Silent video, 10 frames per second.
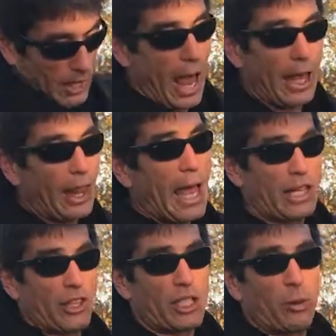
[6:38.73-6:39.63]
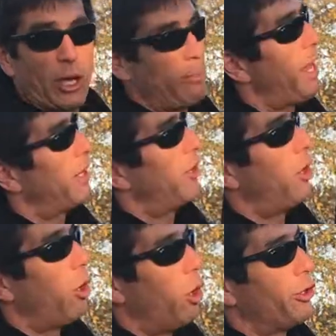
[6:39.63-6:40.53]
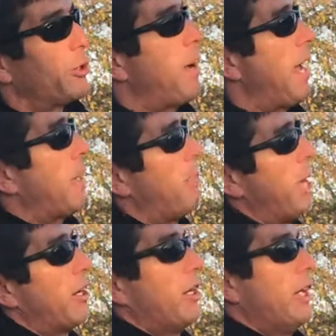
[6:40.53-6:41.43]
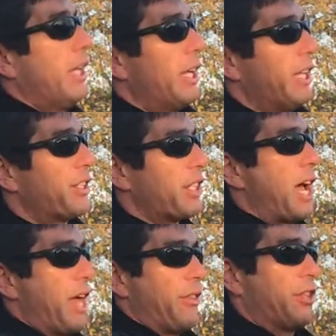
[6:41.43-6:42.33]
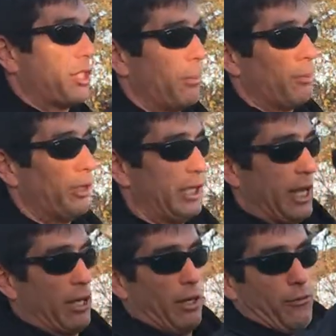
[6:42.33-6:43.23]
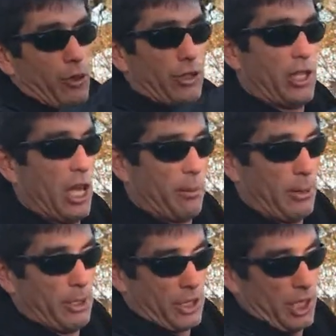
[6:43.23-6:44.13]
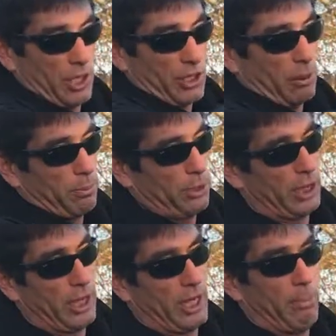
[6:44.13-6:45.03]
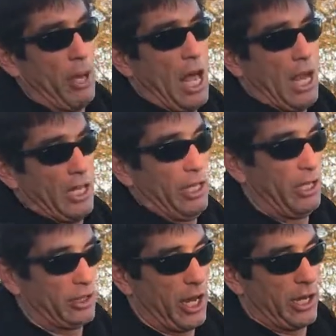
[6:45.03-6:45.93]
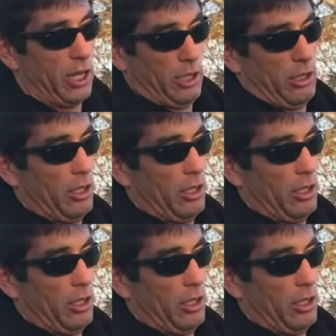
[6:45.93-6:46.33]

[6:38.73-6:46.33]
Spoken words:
I like this one better, the older bag better. It's got this complete, I don't know if you can tell, but I mean, this thing is a complete like pocket. It's got a